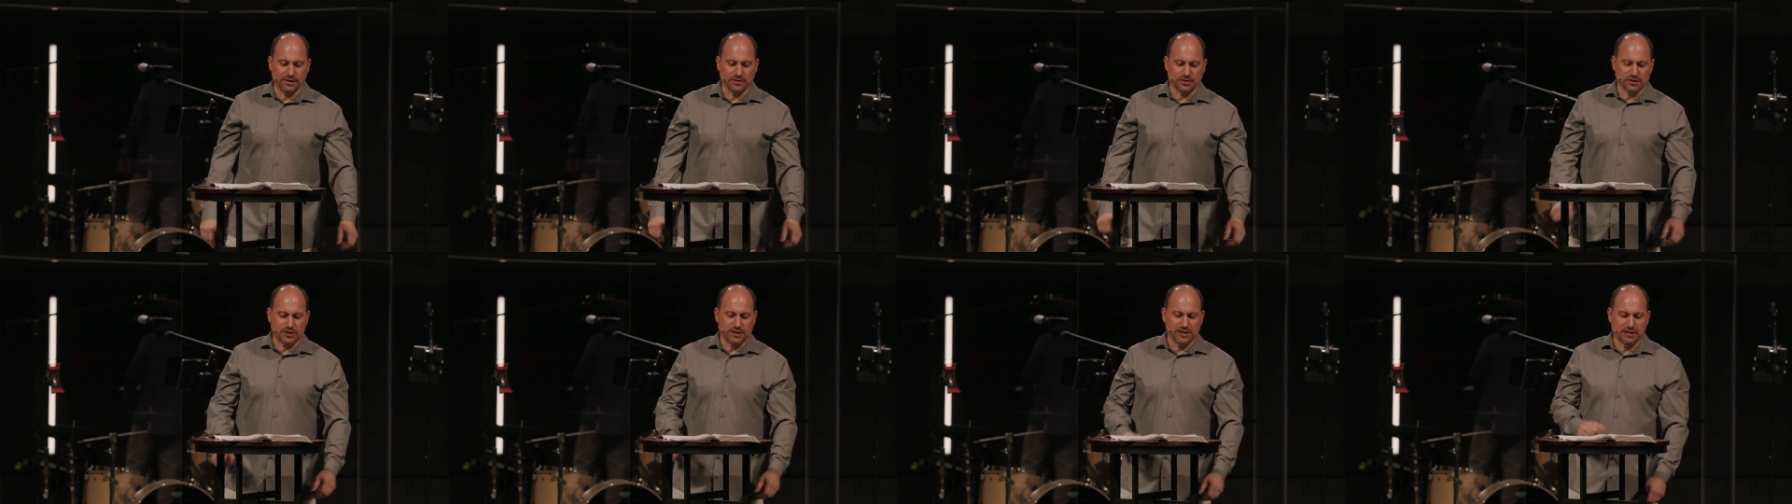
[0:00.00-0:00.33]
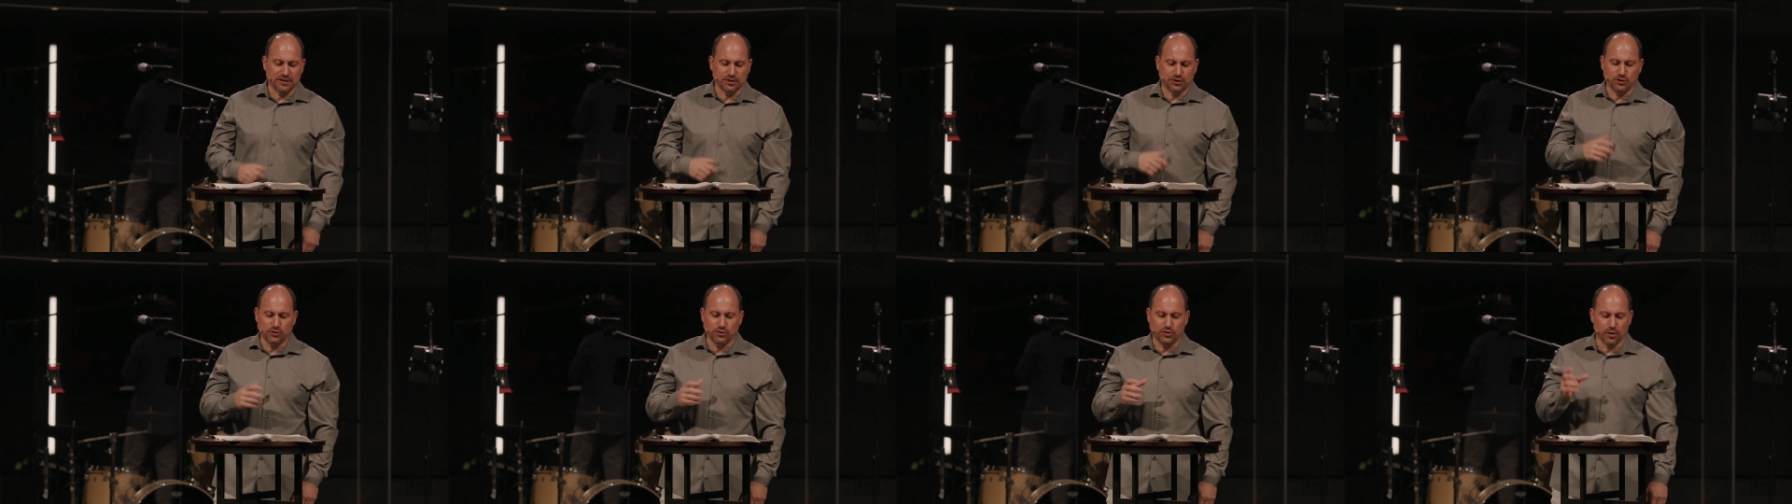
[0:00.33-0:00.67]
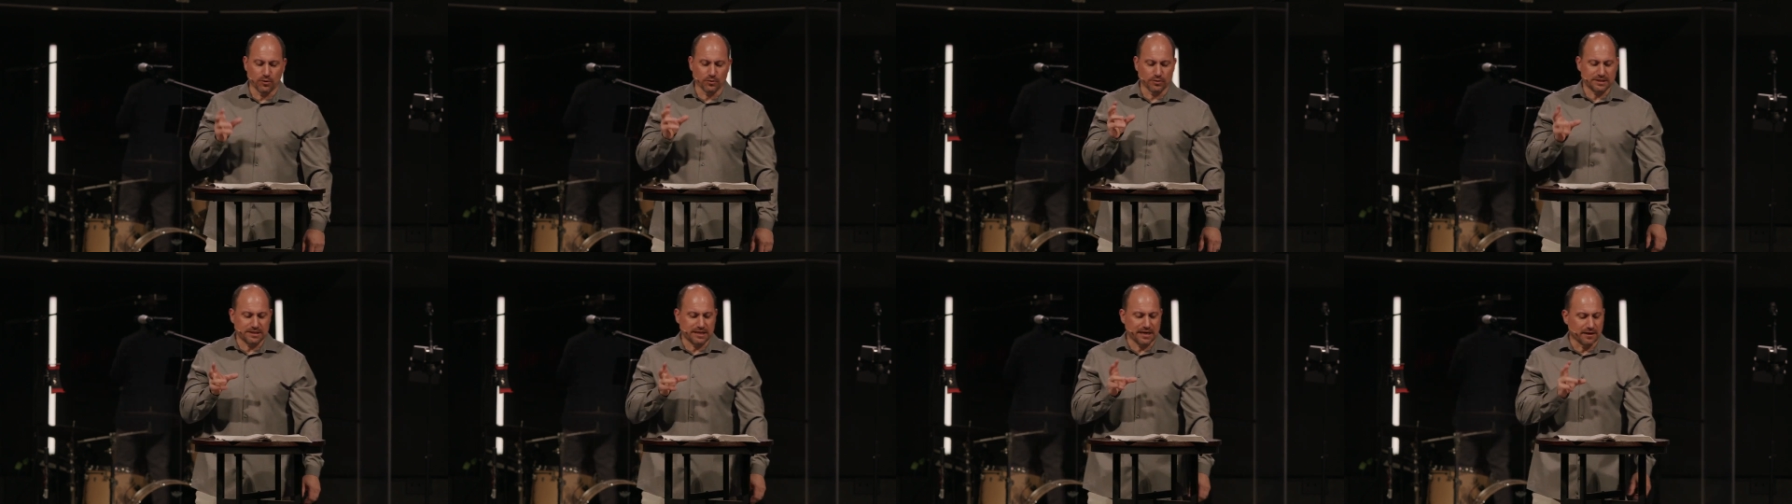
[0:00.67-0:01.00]
See that you
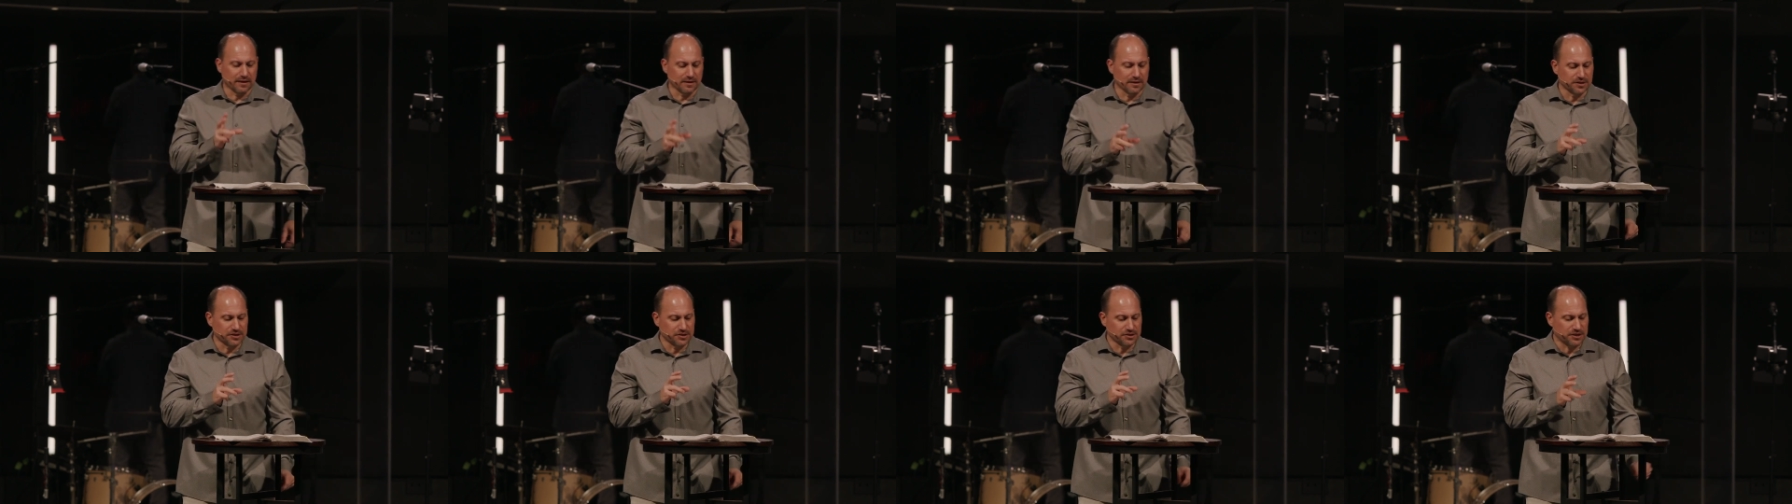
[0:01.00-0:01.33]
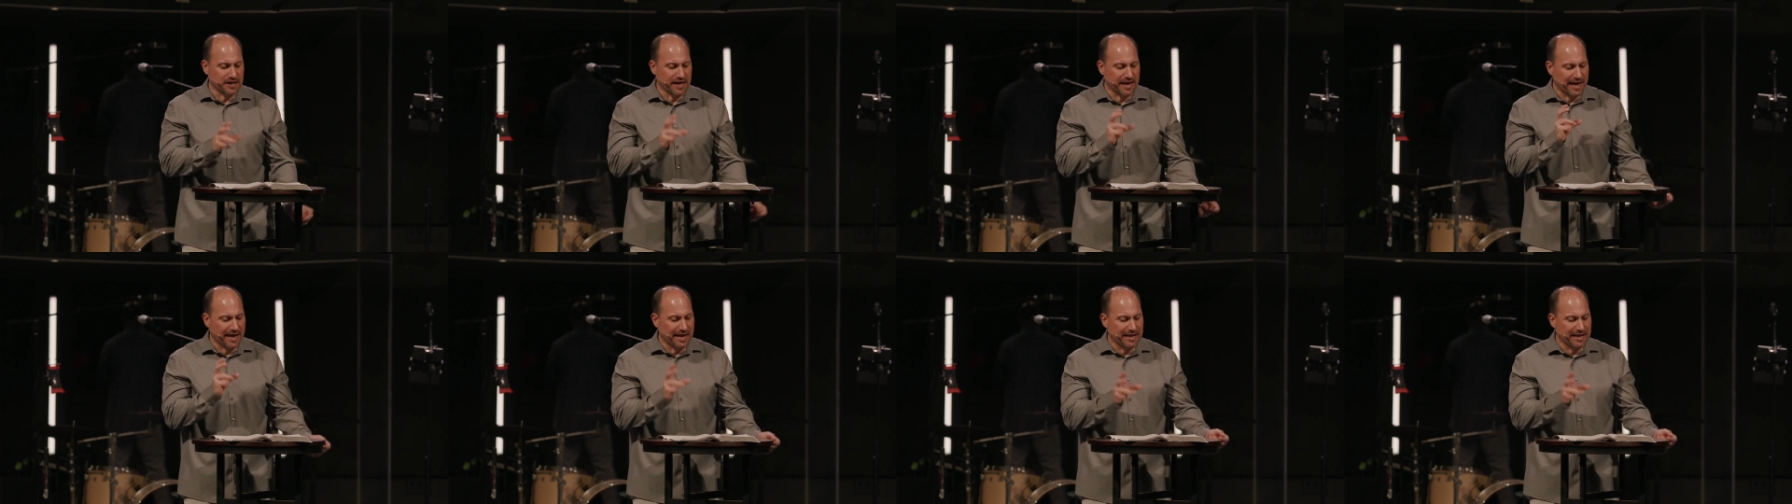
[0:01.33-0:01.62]
don't tell this to